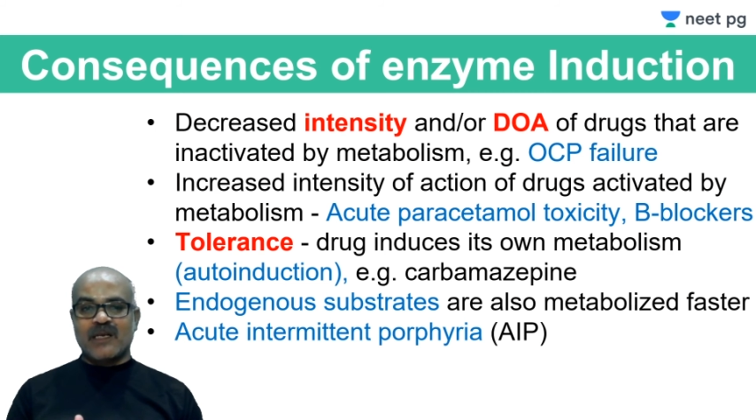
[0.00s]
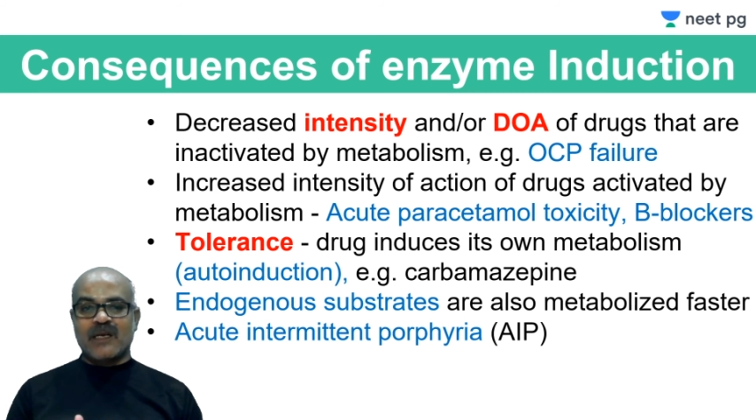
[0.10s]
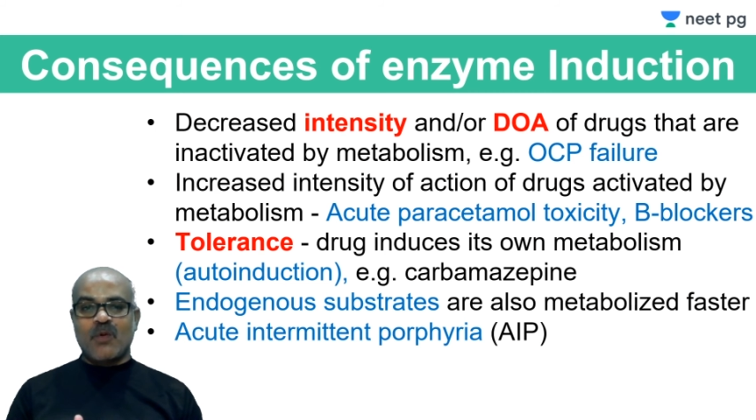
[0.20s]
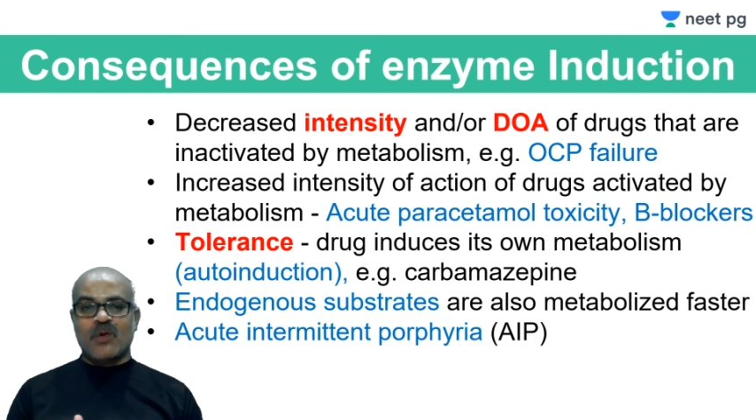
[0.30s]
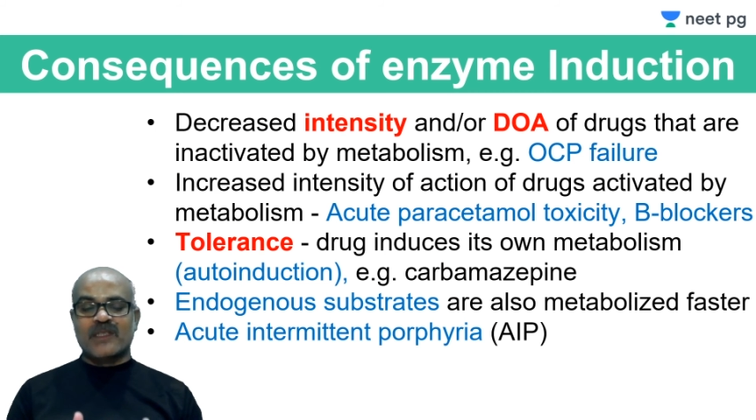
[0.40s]

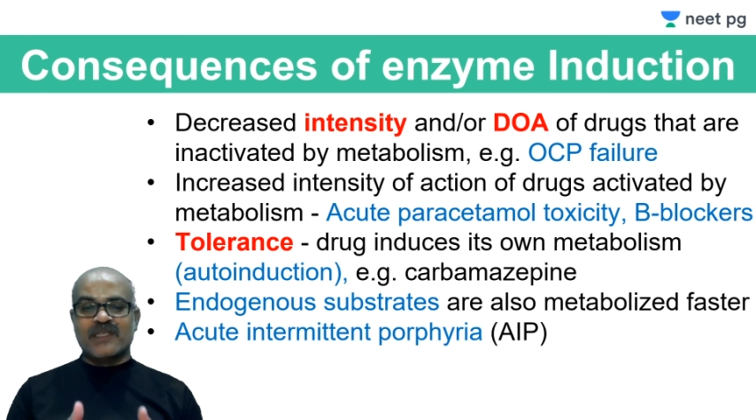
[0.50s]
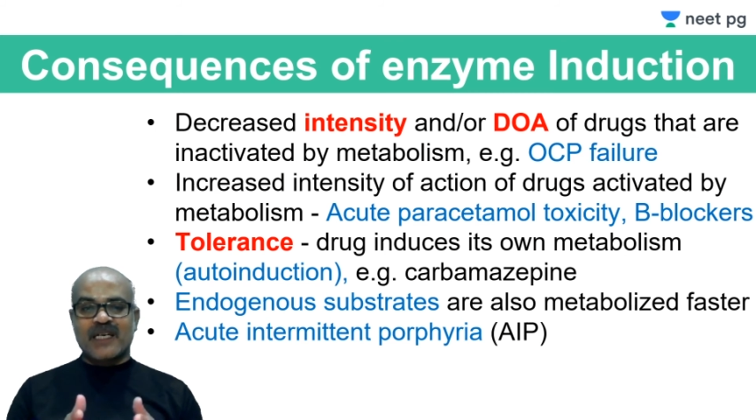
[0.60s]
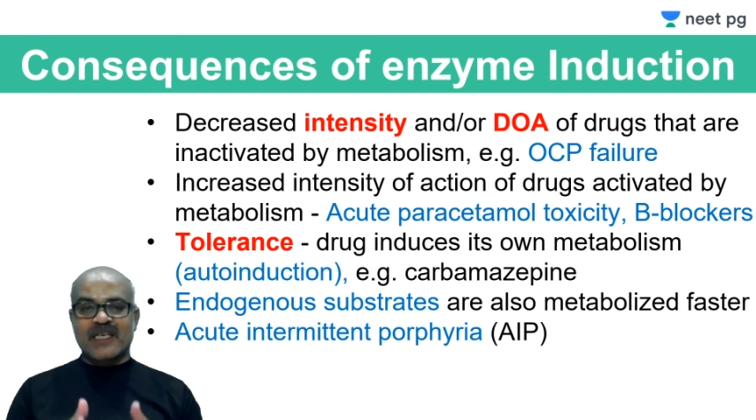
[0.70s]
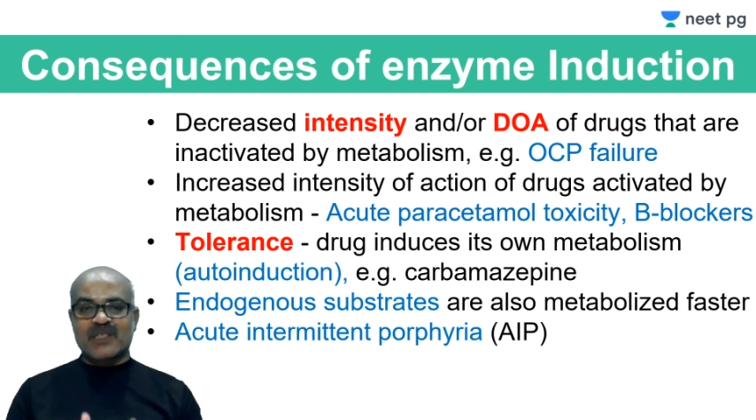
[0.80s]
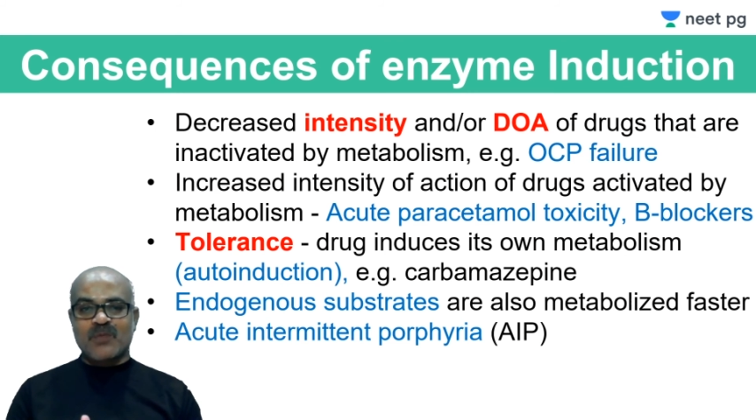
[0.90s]

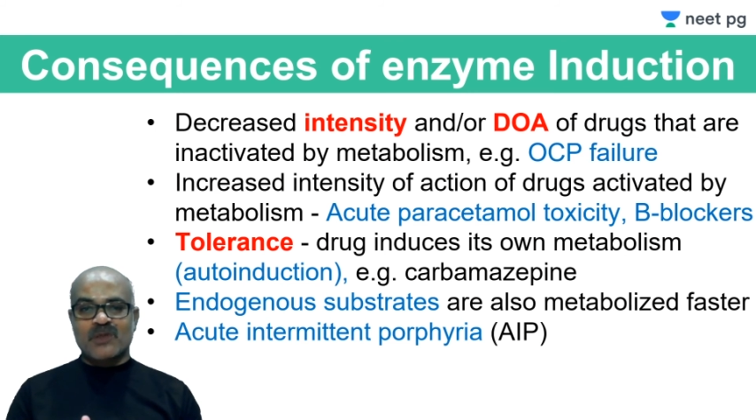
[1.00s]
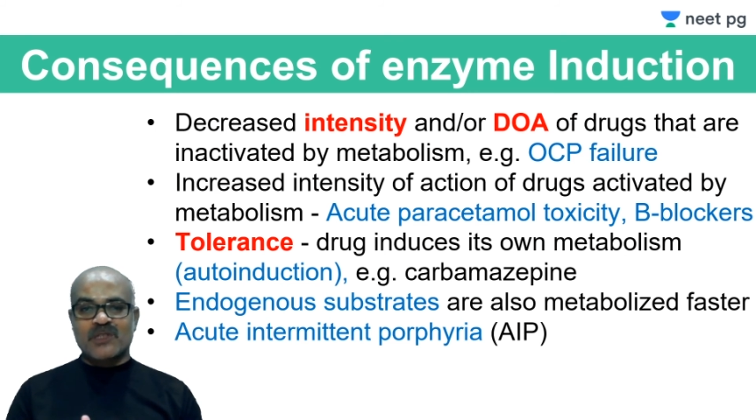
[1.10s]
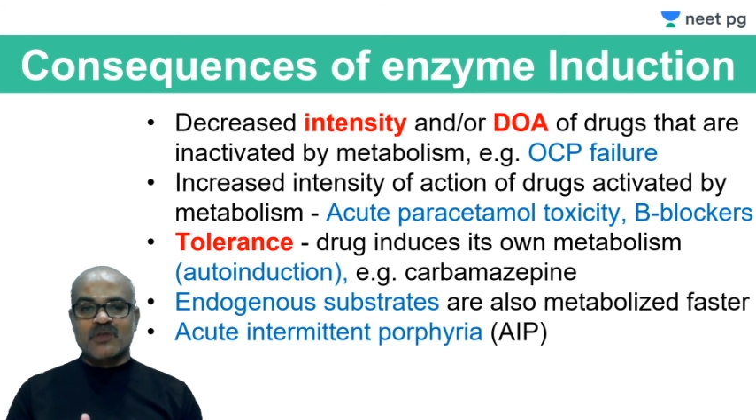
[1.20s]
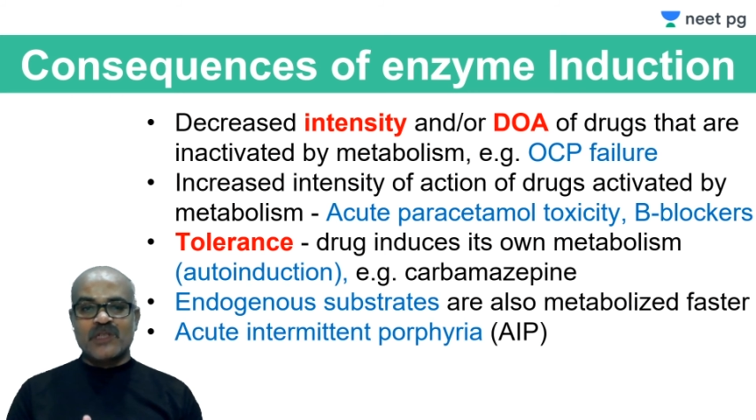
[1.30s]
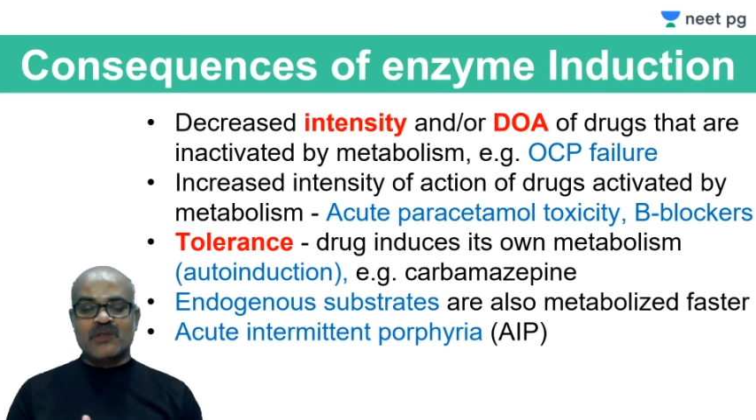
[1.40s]
original
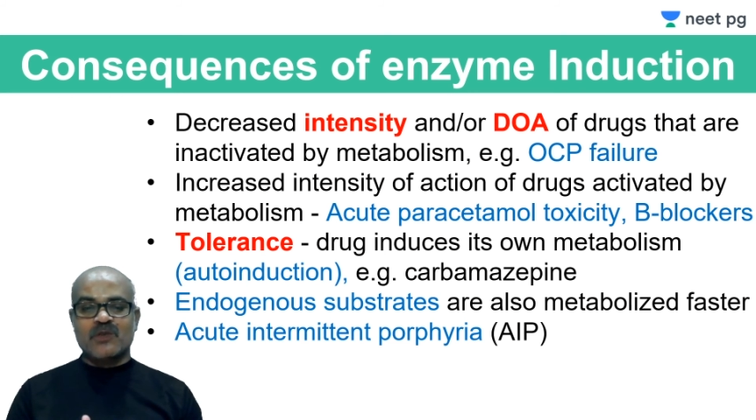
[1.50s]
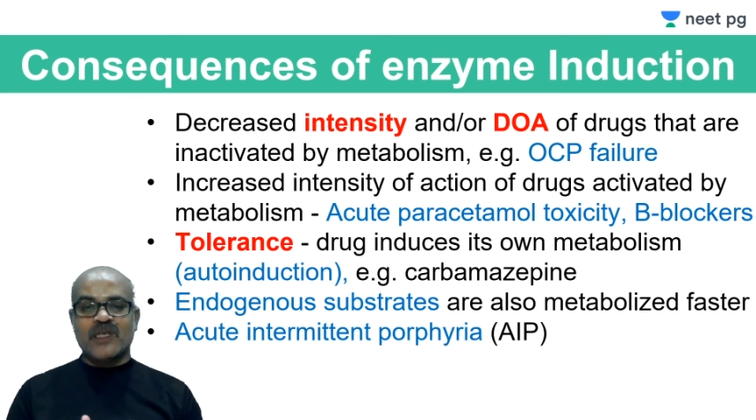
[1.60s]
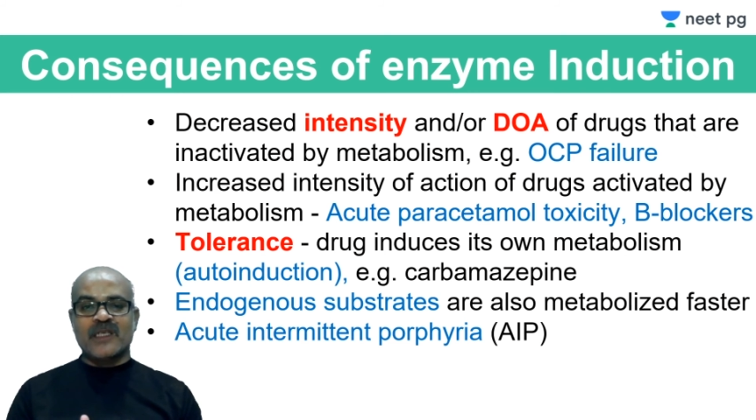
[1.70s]
response, you need to